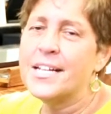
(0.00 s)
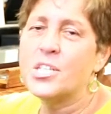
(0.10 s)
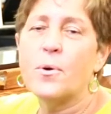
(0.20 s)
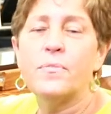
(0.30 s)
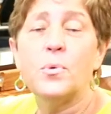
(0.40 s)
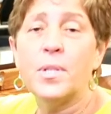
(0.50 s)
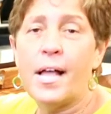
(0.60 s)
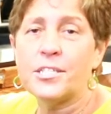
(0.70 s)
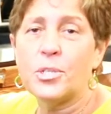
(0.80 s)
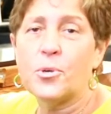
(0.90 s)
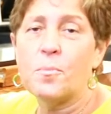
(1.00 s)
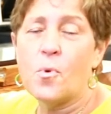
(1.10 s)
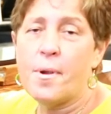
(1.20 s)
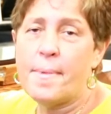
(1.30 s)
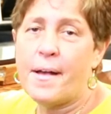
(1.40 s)
So if you would like to learn
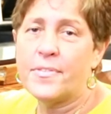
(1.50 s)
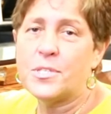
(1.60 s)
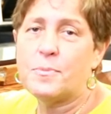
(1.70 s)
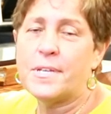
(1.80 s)
more about this